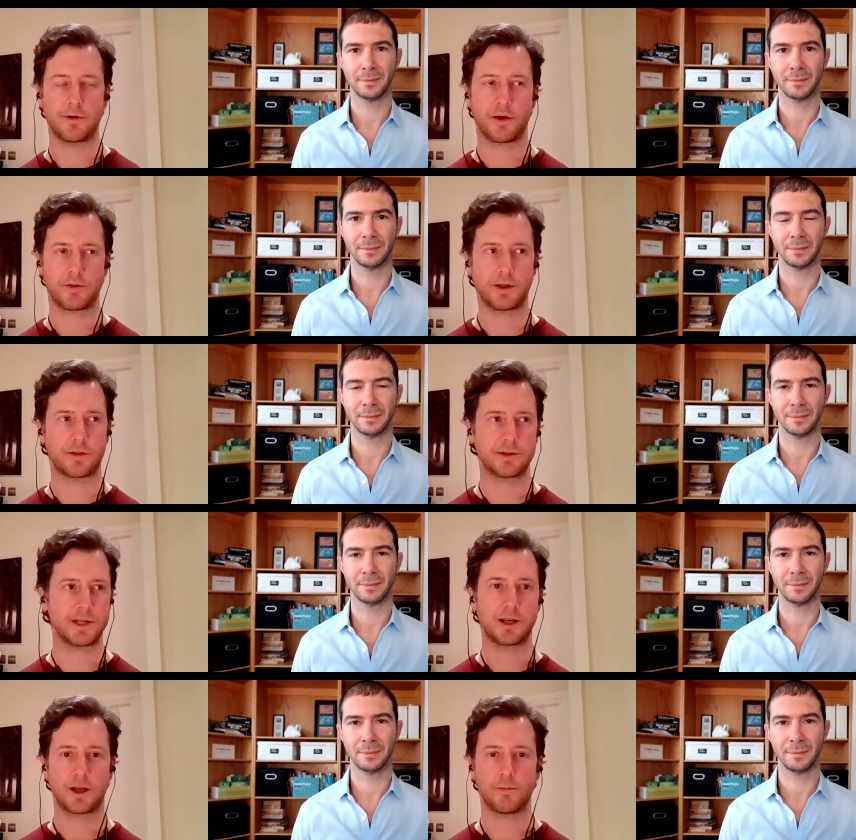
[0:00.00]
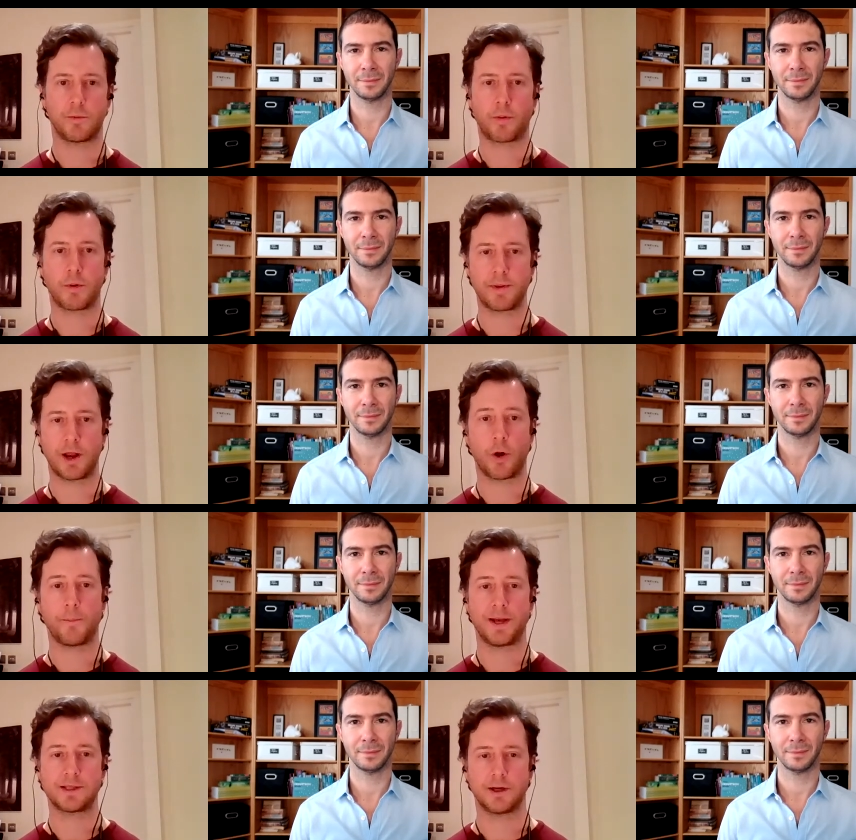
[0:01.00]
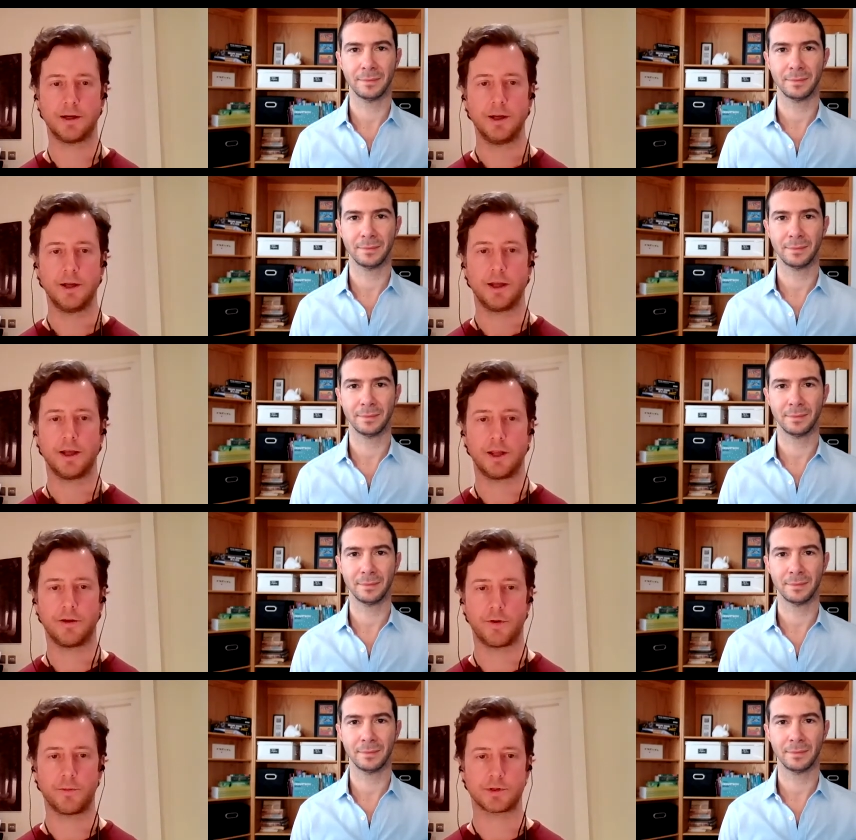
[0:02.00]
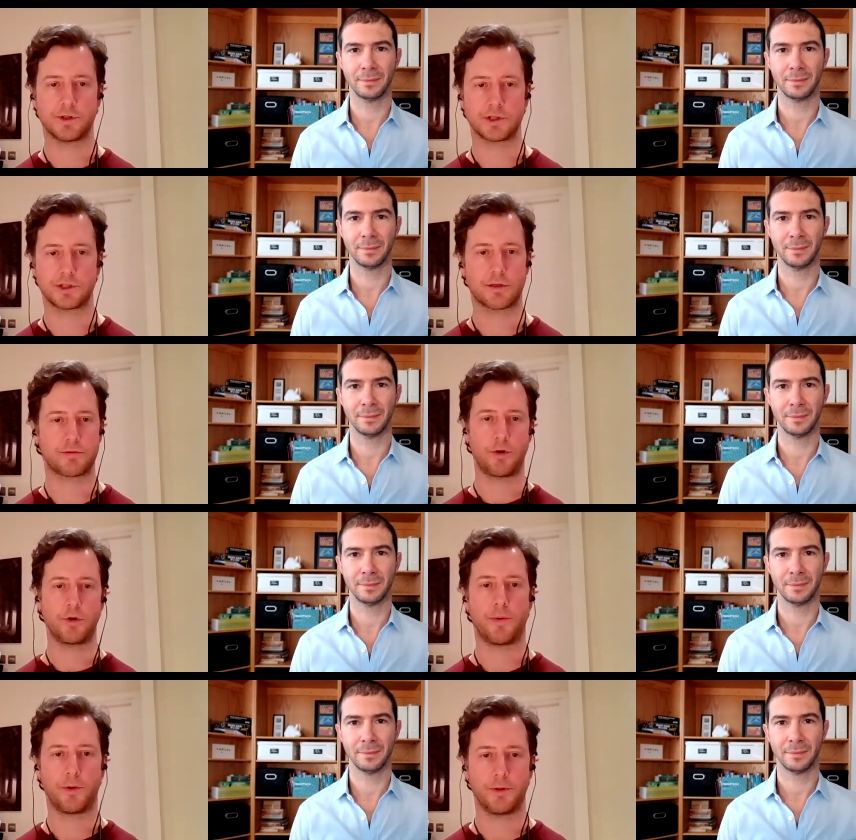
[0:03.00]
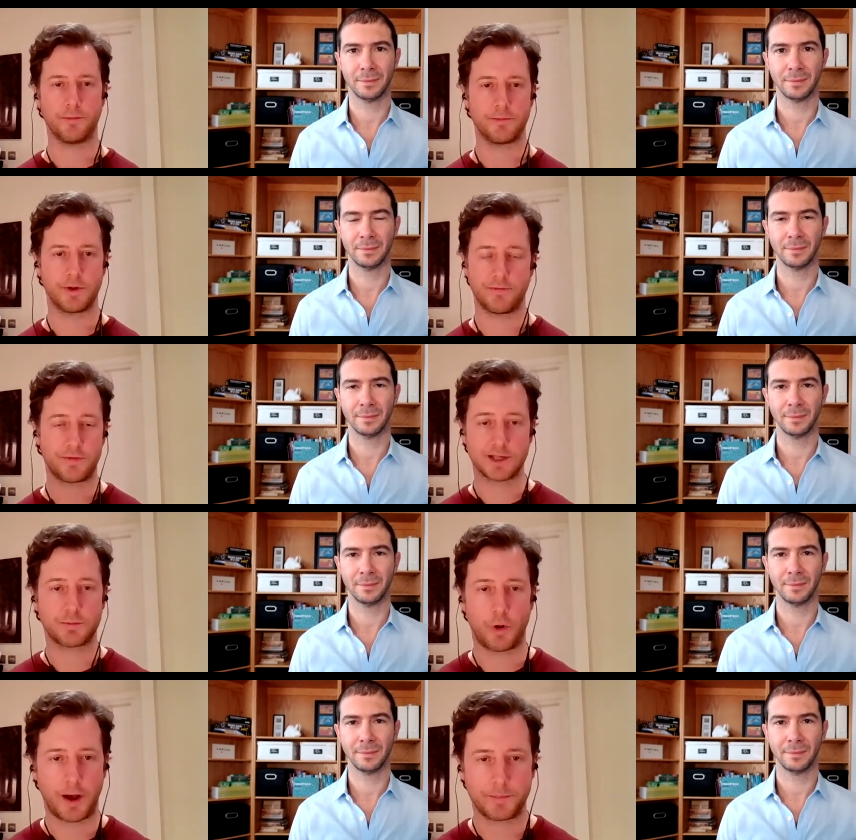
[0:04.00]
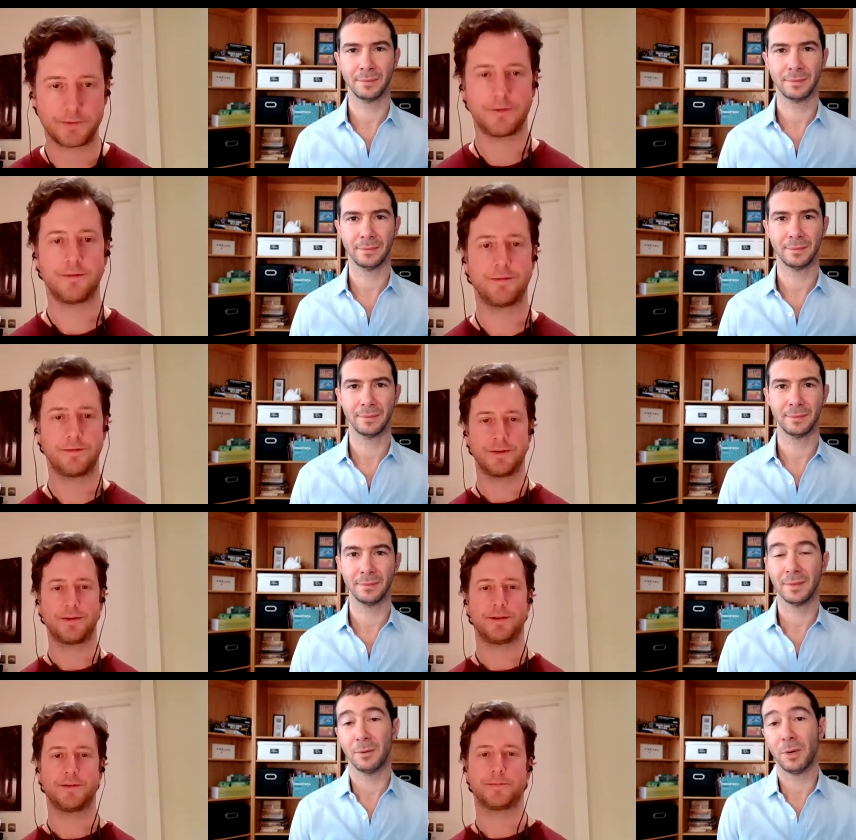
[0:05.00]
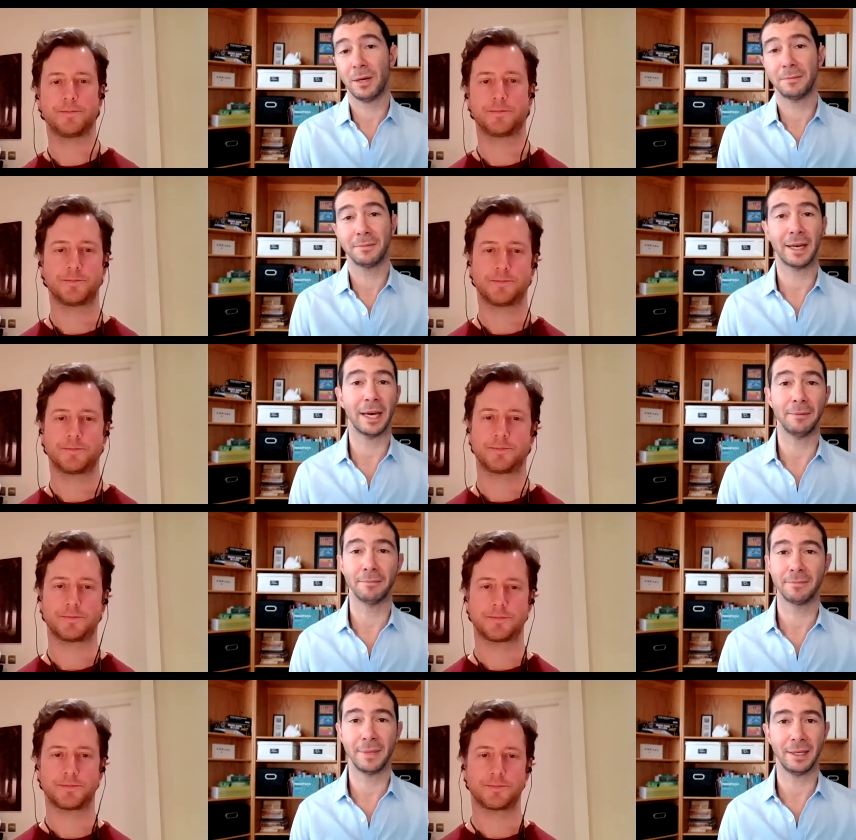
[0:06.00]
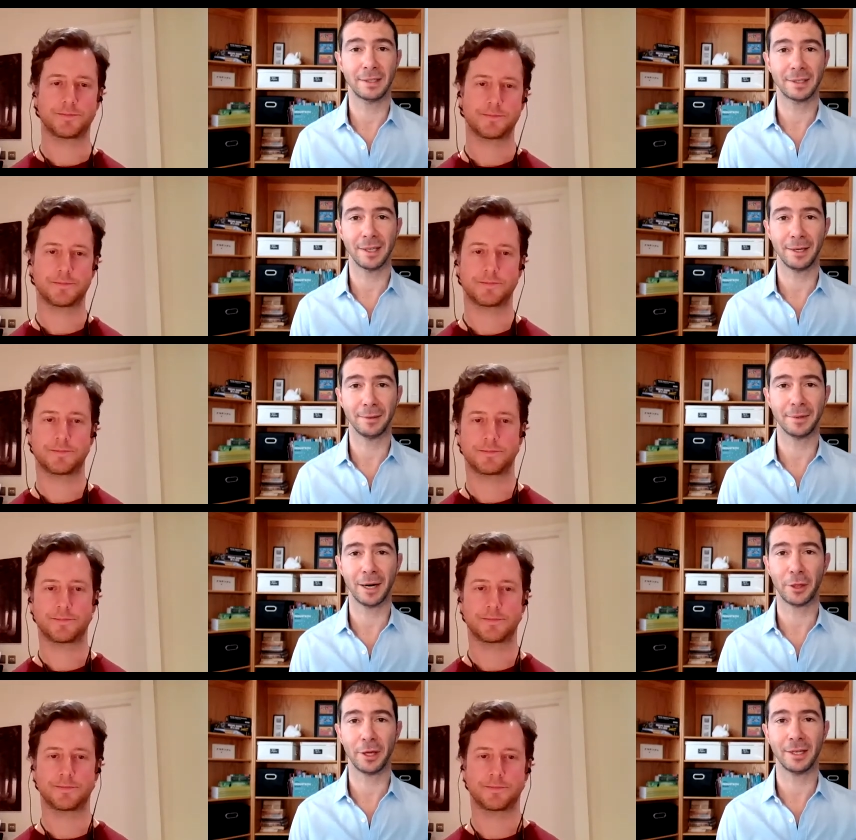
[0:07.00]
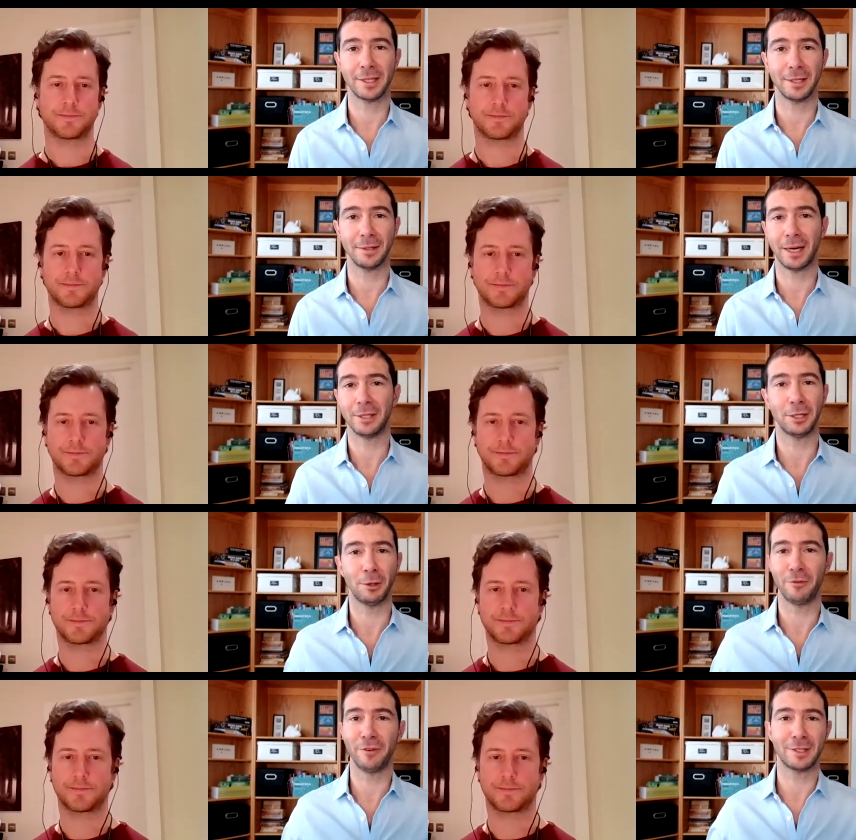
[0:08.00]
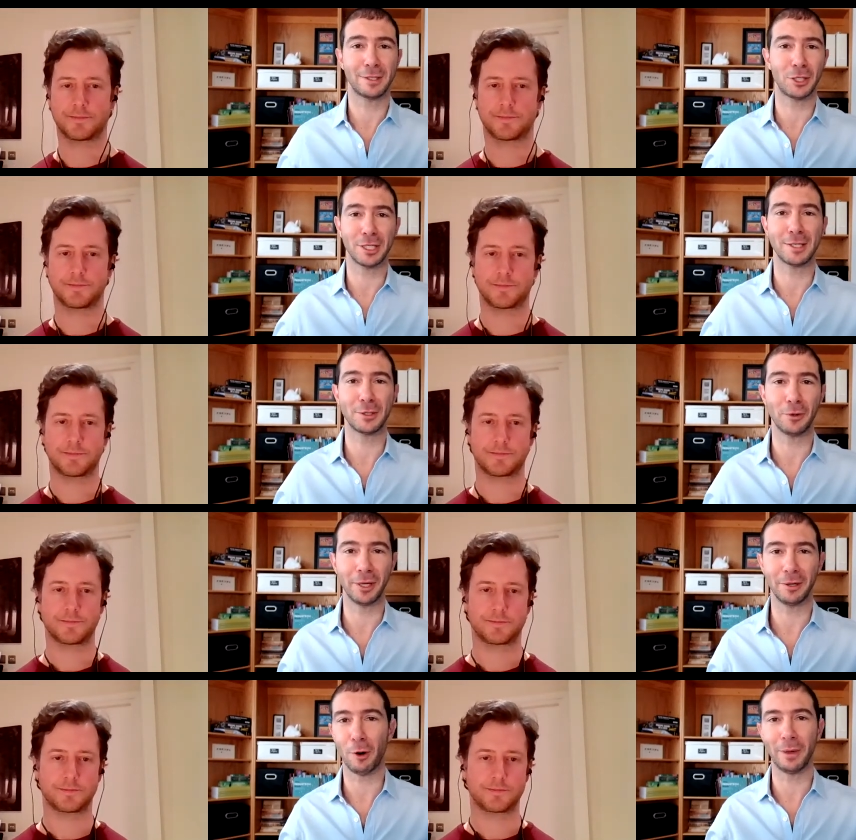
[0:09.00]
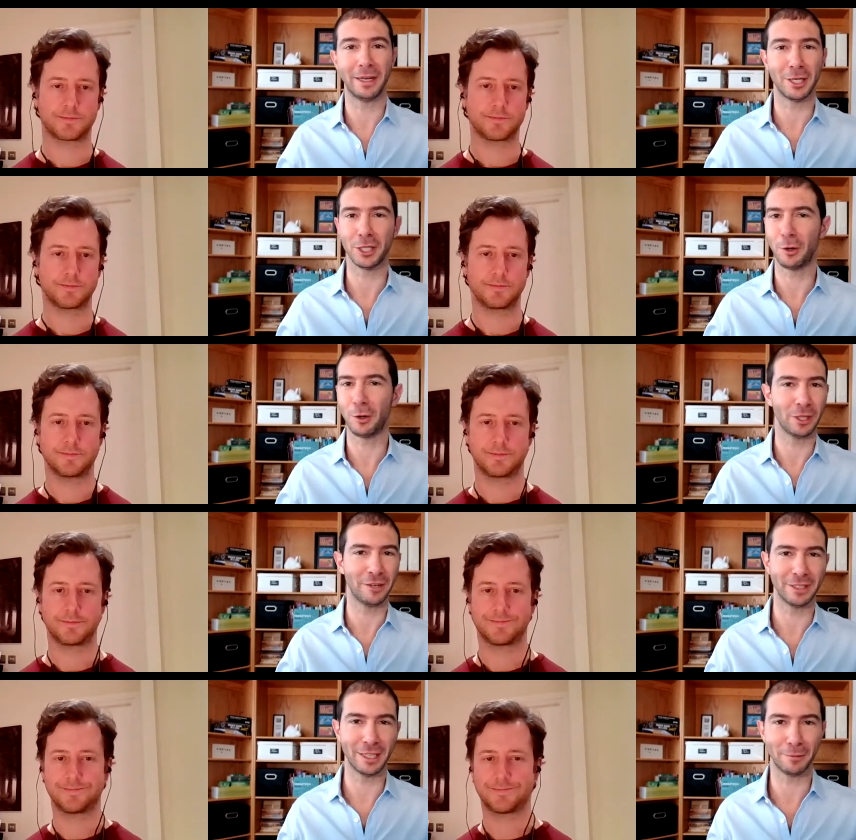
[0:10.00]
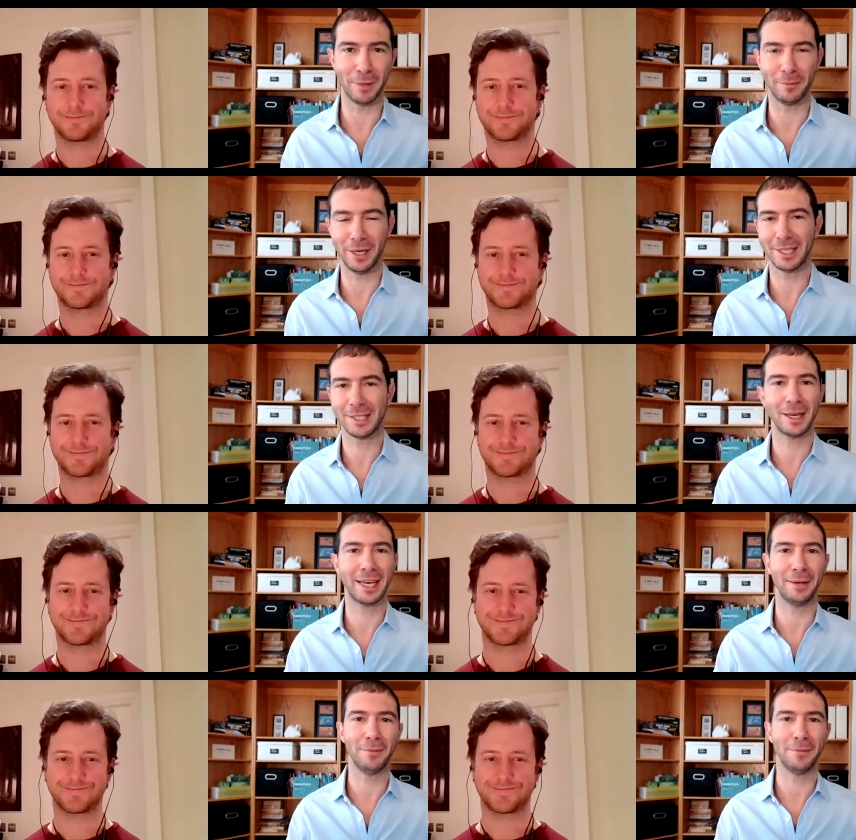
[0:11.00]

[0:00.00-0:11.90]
Speaker 1: I think the take up will probably be a lot better if it wasn't just thrown upon them. If that's what happened.
Speaker 2: Well, again, it's uh, I think it's a, I don't know if it's just a story or a legend or whatever that may be. It's again,